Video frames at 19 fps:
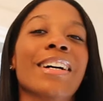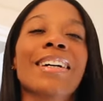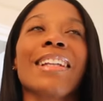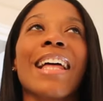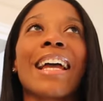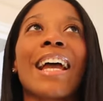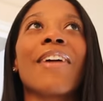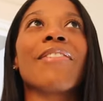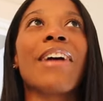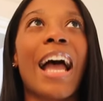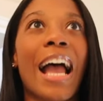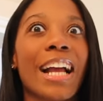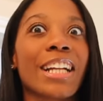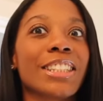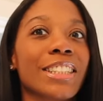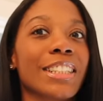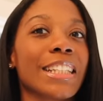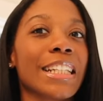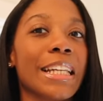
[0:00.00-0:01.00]
like I've
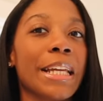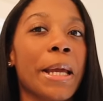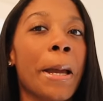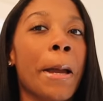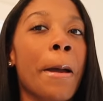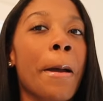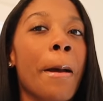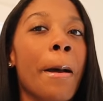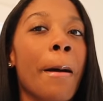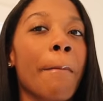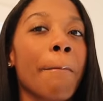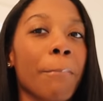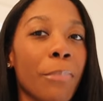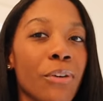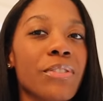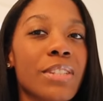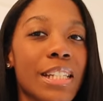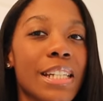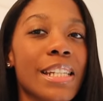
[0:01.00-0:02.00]
actually
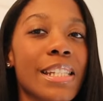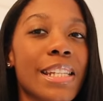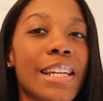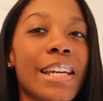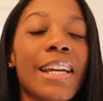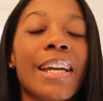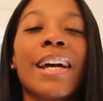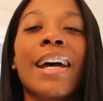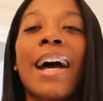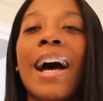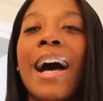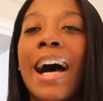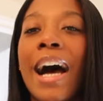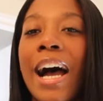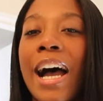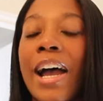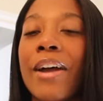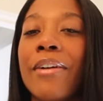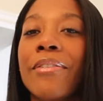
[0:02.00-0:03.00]
moved to DC,
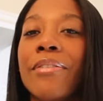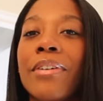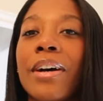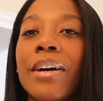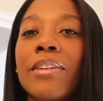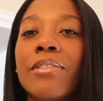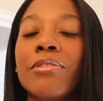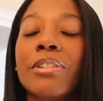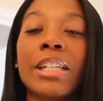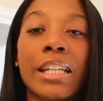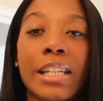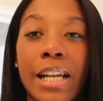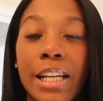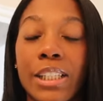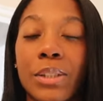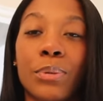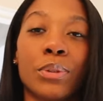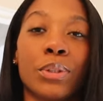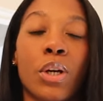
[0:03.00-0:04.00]
I've
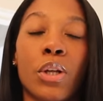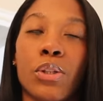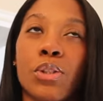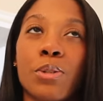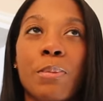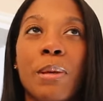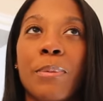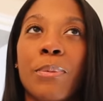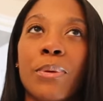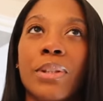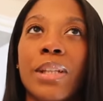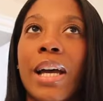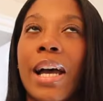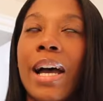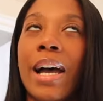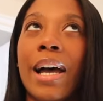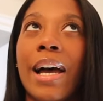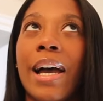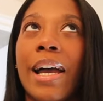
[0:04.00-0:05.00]
reconnected with all those people
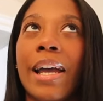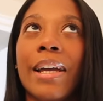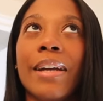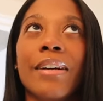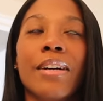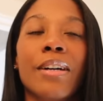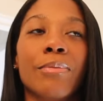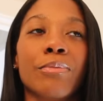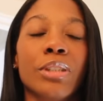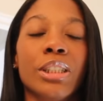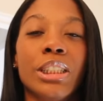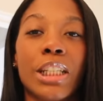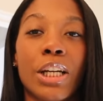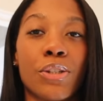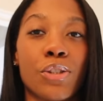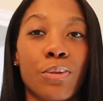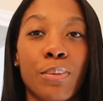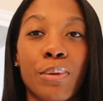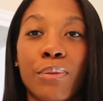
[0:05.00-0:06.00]
that I um, reached
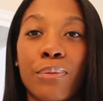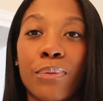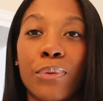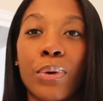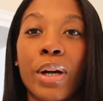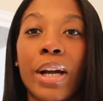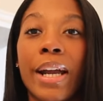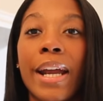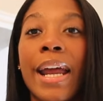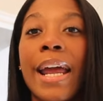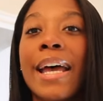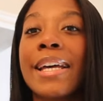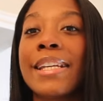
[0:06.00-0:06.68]
out to before.